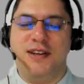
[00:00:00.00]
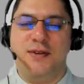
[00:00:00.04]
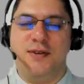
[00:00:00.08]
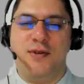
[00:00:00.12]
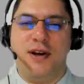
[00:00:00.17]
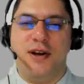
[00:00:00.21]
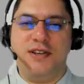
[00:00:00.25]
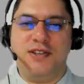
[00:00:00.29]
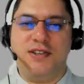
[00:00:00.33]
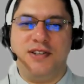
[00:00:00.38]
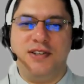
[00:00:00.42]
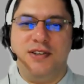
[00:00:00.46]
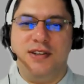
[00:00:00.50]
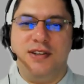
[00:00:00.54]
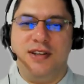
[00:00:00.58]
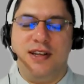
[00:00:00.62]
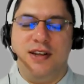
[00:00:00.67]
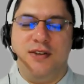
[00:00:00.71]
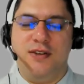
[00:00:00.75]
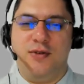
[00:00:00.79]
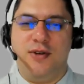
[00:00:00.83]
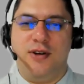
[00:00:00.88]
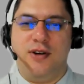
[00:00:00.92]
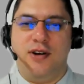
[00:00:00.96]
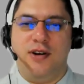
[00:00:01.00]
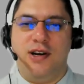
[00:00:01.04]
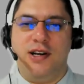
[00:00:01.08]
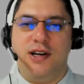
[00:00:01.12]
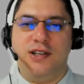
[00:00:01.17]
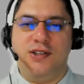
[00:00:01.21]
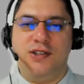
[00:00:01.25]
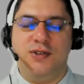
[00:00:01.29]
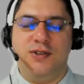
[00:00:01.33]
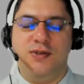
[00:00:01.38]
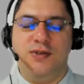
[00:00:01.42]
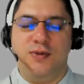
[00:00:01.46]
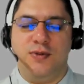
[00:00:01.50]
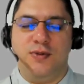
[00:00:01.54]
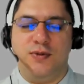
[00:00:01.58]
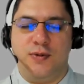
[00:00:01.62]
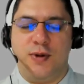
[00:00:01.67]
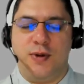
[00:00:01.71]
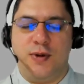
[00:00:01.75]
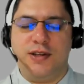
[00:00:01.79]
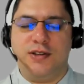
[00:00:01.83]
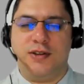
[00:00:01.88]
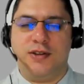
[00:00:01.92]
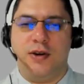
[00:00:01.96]
question in regards to
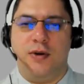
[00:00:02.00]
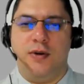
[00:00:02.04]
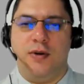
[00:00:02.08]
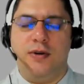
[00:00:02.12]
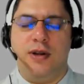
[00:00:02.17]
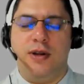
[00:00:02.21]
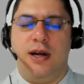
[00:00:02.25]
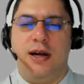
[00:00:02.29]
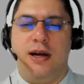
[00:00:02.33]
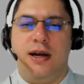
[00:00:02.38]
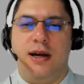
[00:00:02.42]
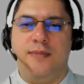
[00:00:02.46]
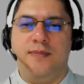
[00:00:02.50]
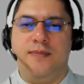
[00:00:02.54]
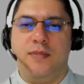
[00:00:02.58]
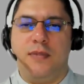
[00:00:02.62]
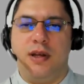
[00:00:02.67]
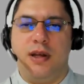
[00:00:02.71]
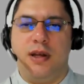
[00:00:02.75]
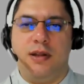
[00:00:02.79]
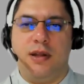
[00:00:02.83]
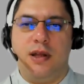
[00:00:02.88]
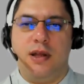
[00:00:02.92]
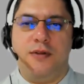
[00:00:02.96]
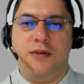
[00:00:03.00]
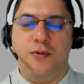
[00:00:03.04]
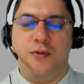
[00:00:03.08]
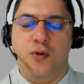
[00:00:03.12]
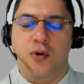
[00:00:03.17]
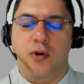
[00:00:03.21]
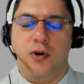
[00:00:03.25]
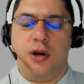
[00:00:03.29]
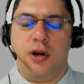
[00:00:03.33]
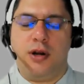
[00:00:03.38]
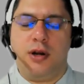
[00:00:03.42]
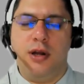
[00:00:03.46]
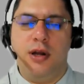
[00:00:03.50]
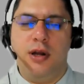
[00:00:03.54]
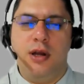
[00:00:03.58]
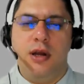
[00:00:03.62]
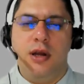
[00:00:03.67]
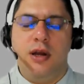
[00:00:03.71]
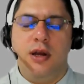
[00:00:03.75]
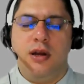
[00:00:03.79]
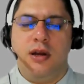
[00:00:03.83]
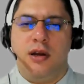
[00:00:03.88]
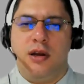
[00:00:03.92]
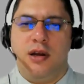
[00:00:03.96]
dress code um, at, at work.
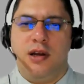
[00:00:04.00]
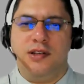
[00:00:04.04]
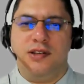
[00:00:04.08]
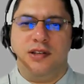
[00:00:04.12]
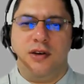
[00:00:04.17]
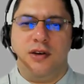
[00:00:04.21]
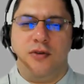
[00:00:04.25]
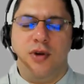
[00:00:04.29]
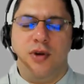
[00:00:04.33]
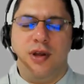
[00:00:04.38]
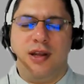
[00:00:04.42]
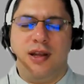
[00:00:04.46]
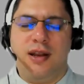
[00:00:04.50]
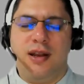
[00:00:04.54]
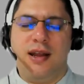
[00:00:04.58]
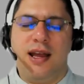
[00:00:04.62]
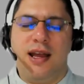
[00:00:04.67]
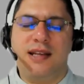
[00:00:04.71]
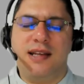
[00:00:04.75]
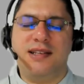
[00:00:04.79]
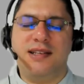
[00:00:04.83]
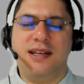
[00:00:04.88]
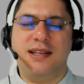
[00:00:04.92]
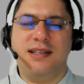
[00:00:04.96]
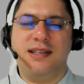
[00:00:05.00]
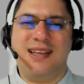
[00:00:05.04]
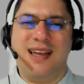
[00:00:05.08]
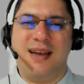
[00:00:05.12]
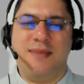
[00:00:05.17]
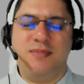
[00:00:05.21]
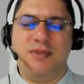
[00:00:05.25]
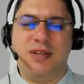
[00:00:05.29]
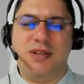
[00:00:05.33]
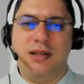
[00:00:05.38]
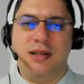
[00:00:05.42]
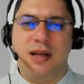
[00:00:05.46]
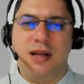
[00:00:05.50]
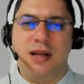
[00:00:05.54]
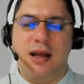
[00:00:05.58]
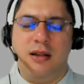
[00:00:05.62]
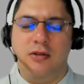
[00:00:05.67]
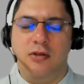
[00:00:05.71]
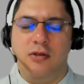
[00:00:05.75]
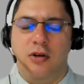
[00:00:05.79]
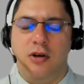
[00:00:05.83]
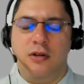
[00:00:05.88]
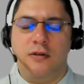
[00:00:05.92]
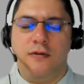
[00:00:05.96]
Costa Rican has adapted a
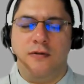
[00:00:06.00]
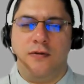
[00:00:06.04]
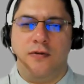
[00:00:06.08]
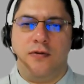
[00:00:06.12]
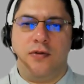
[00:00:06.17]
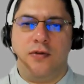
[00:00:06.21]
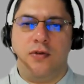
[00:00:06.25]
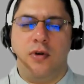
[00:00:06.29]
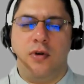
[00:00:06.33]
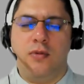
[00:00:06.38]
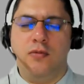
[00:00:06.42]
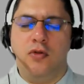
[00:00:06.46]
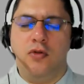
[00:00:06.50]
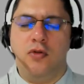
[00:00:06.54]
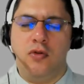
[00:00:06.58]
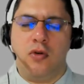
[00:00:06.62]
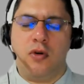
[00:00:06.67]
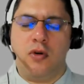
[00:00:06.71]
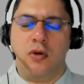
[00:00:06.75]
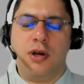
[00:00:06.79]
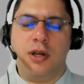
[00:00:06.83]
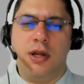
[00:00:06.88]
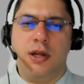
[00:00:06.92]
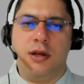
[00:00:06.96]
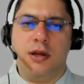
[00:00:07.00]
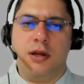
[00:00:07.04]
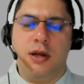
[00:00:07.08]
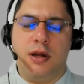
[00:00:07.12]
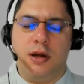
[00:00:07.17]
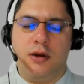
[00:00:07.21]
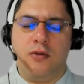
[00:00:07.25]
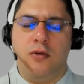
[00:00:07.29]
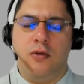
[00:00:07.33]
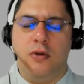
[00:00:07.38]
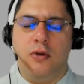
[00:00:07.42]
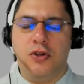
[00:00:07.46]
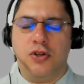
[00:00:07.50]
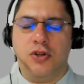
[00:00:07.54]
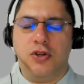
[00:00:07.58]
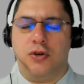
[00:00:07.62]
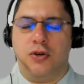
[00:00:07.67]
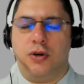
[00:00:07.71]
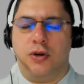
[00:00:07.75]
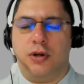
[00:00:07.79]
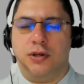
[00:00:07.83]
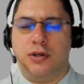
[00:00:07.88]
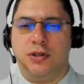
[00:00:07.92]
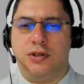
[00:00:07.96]
lot from Nordic
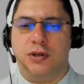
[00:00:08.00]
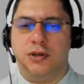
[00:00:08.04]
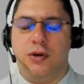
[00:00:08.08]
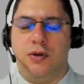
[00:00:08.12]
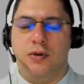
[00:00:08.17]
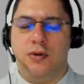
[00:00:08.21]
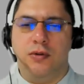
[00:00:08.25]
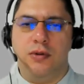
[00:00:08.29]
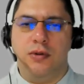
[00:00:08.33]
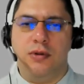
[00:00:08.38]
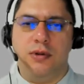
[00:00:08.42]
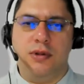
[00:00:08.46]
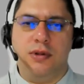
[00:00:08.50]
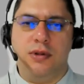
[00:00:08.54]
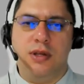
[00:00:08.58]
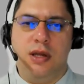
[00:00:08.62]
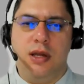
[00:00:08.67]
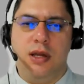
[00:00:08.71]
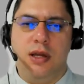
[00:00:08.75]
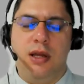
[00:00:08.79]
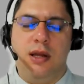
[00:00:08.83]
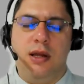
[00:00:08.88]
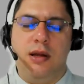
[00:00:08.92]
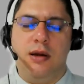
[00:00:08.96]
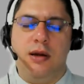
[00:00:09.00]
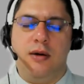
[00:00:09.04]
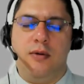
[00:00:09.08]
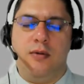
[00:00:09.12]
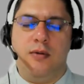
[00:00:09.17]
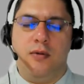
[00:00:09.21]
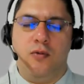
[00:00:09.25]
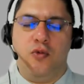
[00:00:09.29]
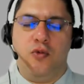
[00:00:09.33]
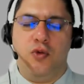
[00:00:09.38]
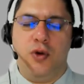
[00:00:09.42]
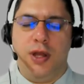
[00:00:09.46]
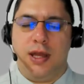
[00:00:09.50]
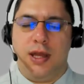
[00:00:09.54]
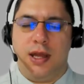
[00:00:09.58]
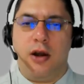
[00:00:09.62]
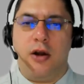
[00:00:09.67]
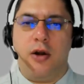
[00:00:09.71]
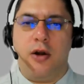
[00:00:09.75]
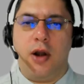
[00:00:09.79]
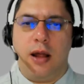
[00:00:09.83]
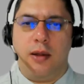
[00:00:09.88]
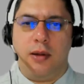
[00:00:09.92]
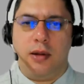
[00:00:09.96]
culture. So the uh, we
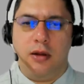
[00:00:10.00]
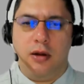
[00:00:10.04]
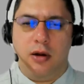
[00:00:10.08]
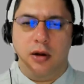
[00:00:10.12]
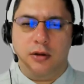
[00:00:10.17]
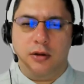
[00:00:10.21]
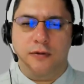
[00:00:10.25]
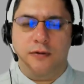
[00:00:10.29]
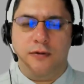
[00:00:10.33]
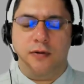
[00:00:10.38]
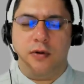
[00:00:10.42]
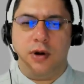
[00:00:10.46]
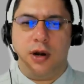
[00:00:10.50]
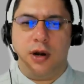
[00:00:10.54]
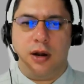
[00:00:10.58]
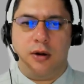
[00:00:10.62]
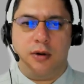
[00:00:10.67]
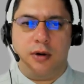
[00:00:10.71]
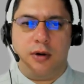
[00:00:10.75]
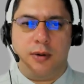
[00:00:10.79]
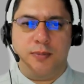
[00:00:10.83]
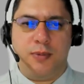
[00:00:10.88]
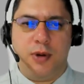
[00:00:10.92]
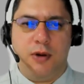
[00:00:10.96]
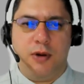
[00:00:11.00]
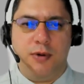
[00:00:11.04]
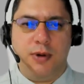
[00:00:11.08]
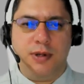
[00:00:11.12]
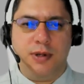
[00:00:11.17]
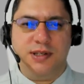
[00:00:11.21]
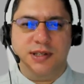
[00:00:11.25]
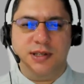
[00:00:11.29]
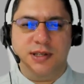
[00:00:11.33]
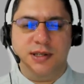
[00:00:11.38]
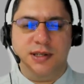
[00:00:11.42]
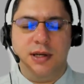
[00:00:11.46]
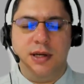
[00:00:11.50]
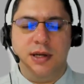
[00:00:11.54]
care a lot for our appearance,